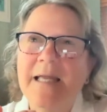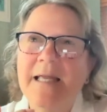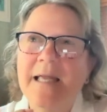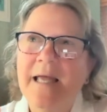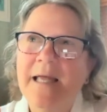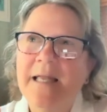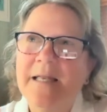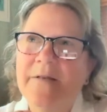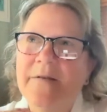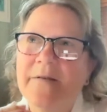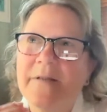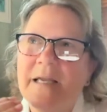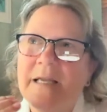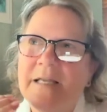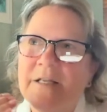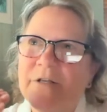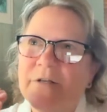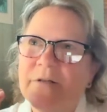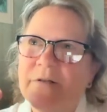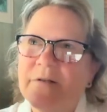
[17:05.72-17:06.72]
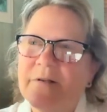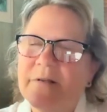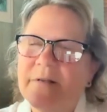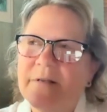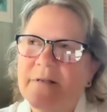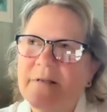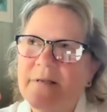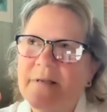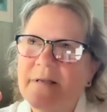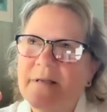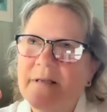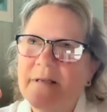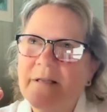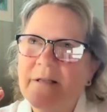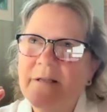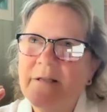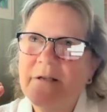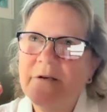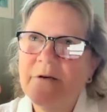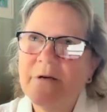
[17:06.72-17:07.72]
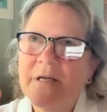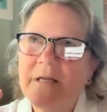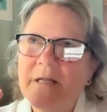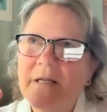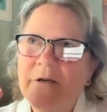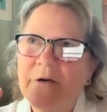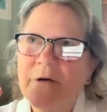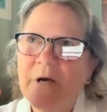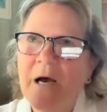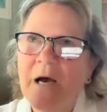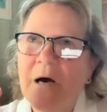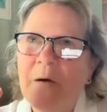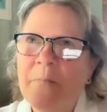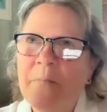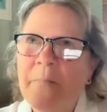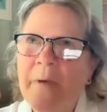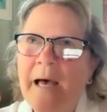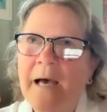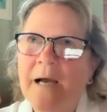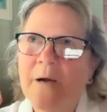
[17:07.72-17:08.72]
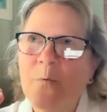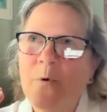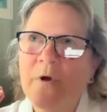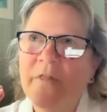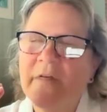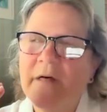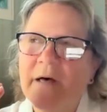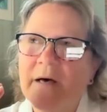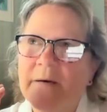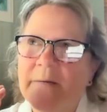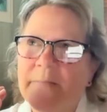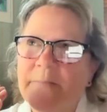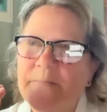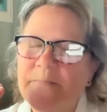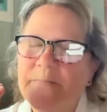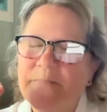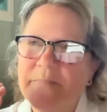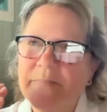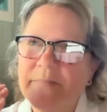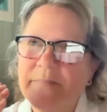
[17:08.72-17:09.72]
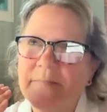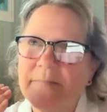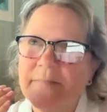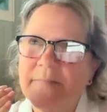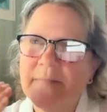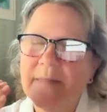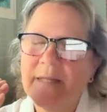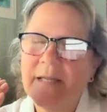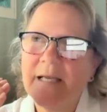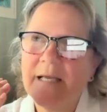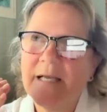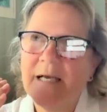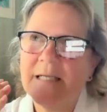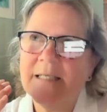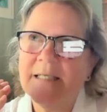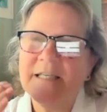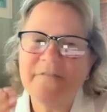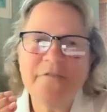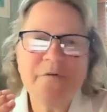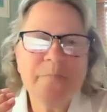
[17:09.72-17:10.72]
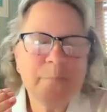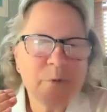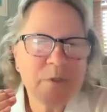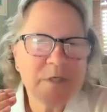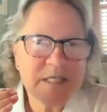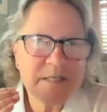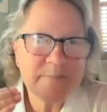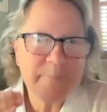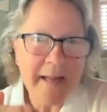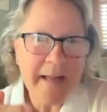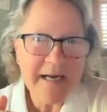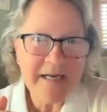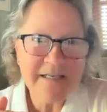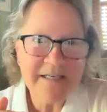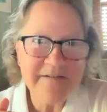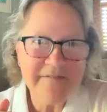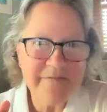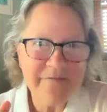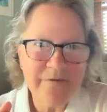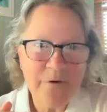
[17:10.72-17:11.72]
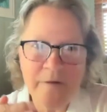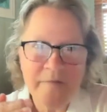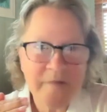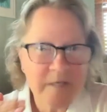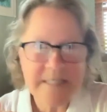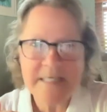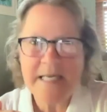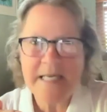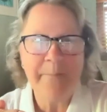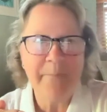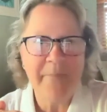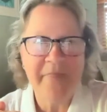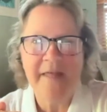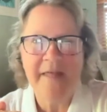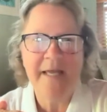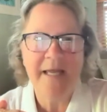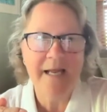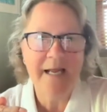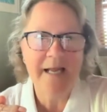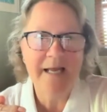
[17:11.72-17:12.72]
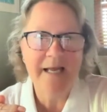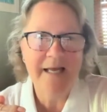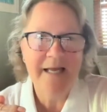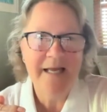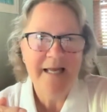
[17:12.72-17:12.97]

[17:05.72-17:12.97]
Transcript: It it you you come back with a a different perspective on the same thing.